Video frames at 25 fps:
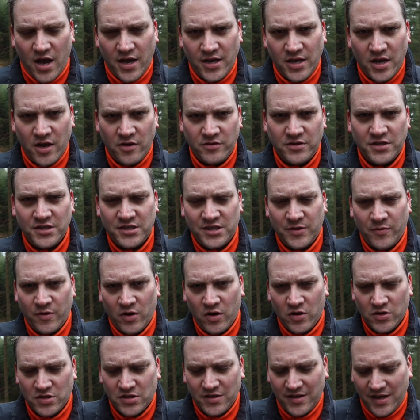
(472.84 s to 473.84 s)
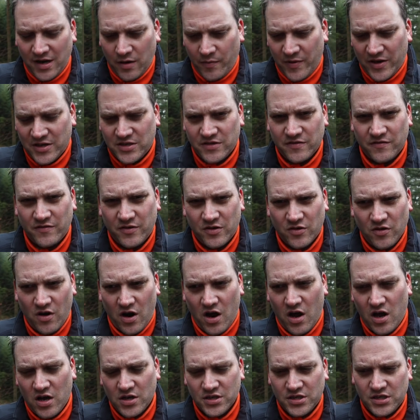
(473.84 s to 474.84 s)
I noticed there were lots of little bits of
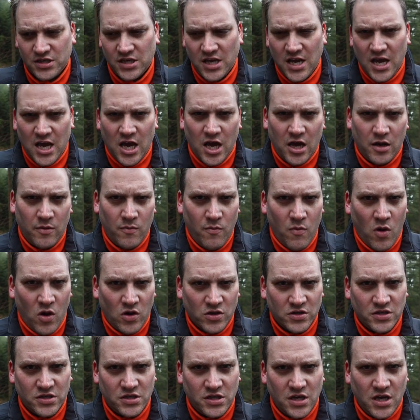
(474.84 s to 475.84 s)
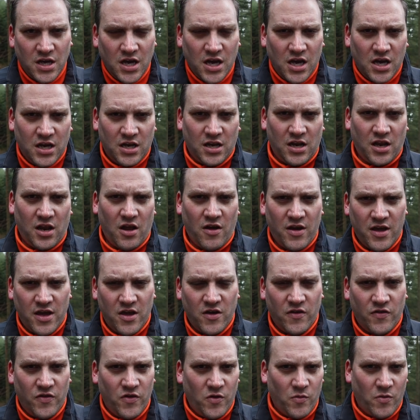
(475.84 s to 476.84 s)
grass and moss and
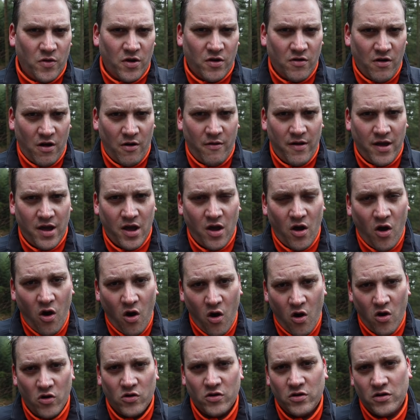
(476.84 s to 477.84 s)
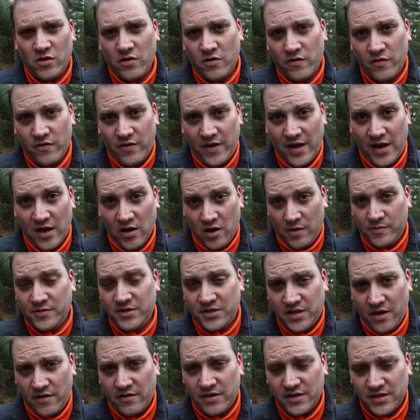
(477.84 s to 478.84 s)
lichen that were growing on the
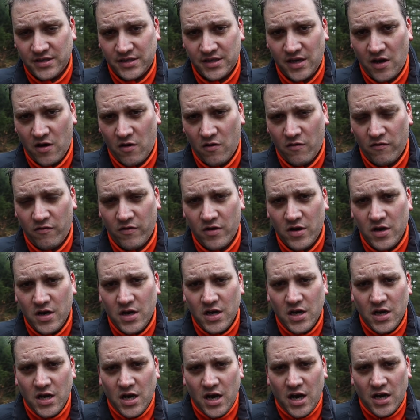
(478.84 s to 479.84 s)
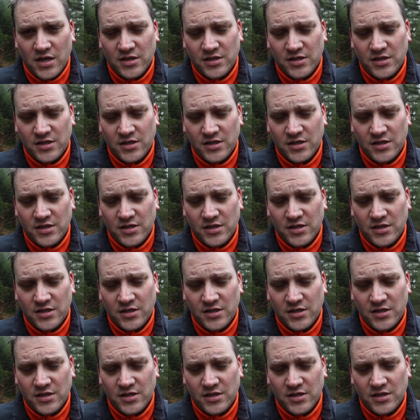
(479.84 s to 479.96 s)
limestone itself.